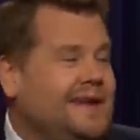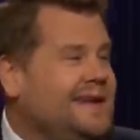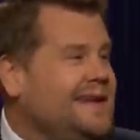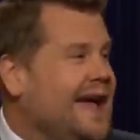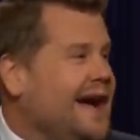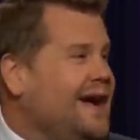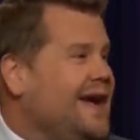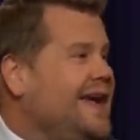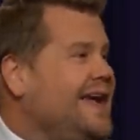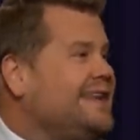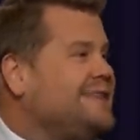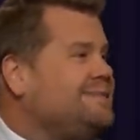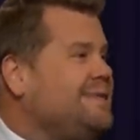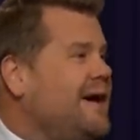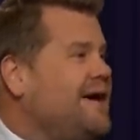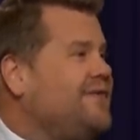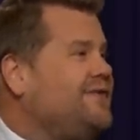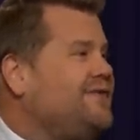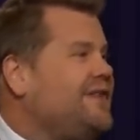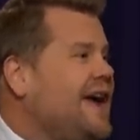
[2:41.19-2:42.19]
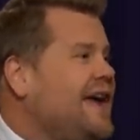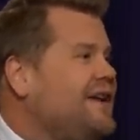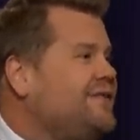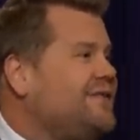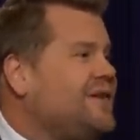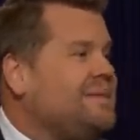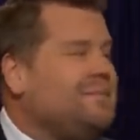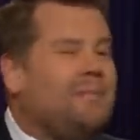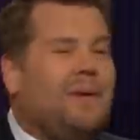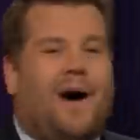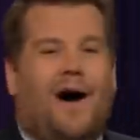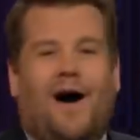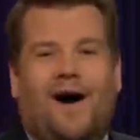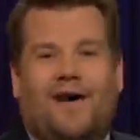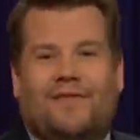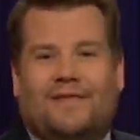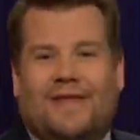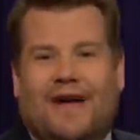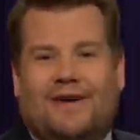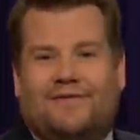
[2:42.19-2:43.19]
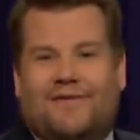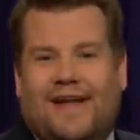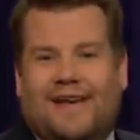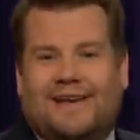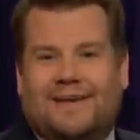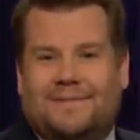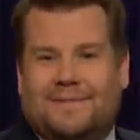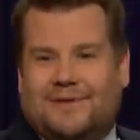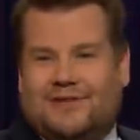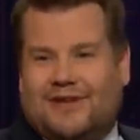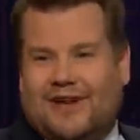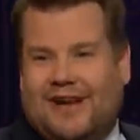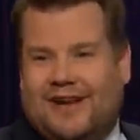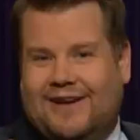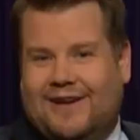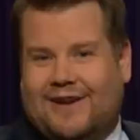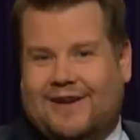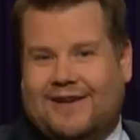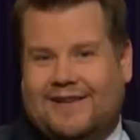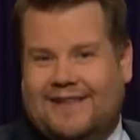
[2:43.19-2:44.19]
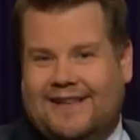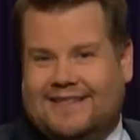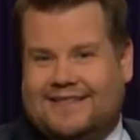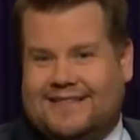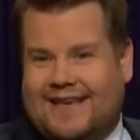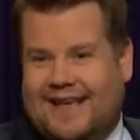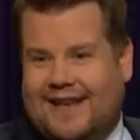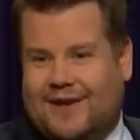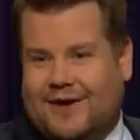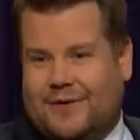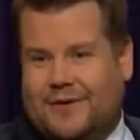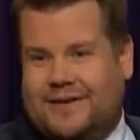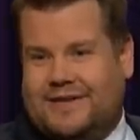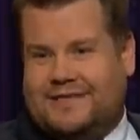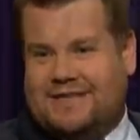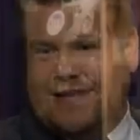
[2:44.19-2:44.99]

Now, here's my favourite part of that vending machine. Look at this here. Look what it